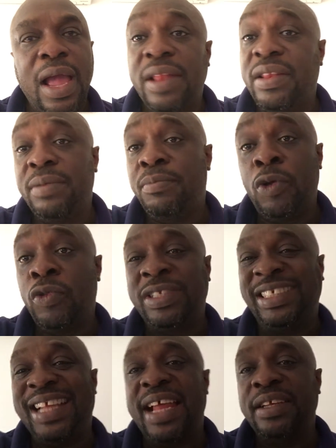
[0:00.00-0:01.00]
and they both
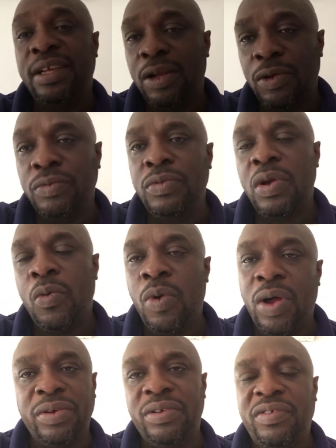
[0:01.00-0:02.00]
stand alone,
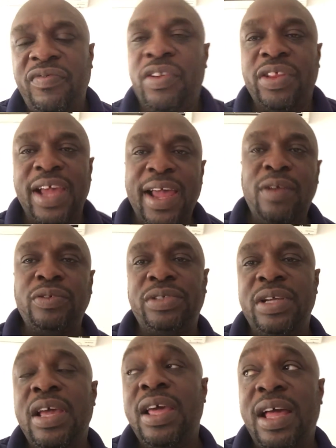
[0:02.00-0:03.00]
one for the
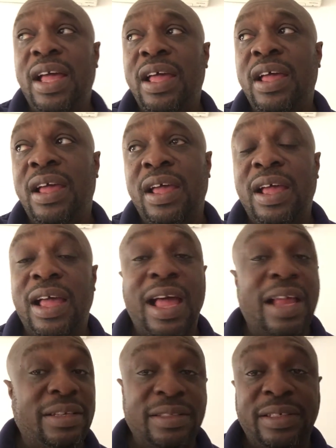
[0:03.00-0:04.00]
house
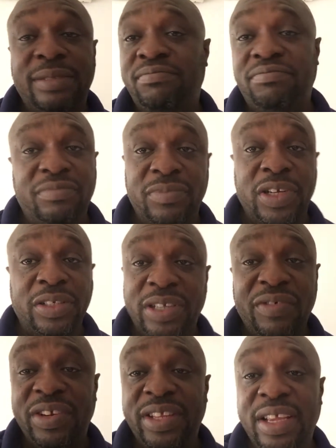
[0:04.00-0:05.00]
and does
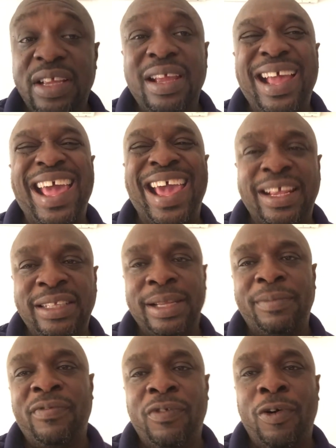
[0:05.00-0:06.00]
everything
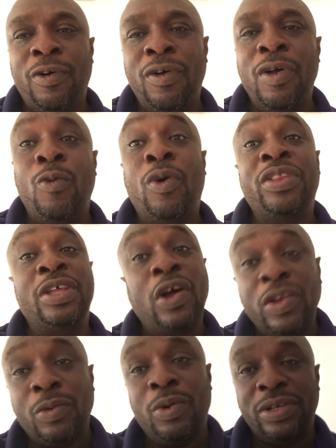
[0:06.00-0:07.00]
except for what the
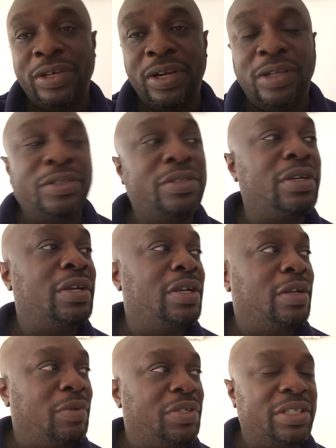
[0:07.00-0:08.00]
other one does,
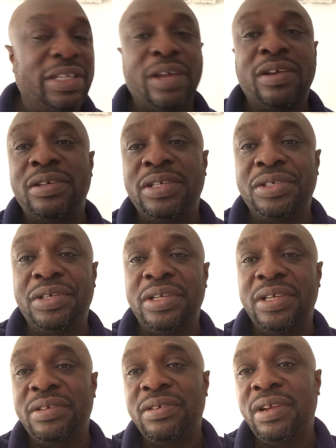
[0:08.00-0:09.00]
which is air
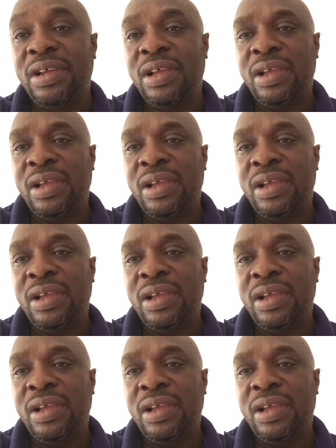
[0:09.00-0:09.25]
conditioning,